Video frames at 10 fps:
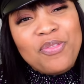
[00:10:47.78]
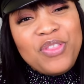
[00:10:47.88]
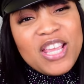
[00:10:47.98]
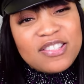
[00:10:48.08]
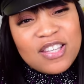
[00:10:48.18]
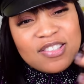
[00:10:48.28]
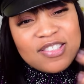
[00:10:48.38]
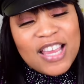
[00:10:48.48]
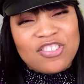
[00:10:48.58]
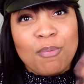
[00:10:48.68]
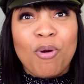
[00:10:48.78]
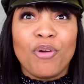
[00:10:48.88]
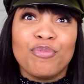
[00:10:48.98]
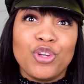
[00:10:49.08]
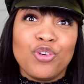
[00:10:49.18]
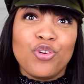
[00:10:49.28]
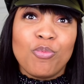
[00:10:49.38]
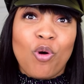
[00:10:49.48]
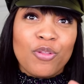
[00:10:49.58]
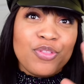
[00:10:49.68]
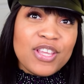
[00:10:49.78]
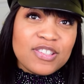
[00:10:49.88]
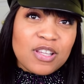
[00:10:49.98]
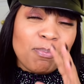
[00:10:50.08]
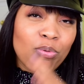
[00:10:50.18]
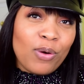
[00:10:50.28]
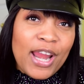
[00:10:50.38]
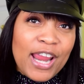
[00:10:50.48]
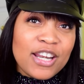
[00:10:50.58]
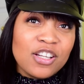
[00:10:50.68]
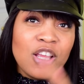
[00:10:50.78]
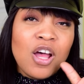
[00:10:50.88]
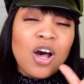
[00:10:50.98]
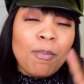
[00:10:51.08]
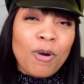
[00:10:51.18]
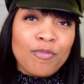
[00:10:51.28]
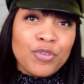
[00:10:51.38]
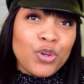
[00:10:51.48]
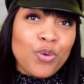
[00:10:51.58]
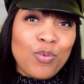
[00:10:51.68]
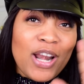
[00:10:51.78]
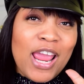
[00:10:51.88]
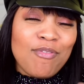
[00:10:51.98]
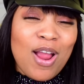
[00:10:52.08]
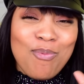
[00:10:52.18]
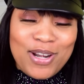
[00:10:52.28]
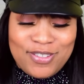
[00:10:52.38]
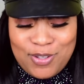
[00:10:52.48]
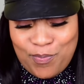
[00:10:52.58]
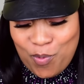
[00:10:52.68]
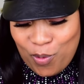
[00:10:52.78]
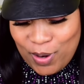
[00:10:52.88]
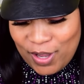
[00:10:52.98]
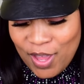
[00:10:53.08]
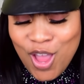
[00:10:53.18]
this section of perfume or this brand of perfume whenever I went in Sephora.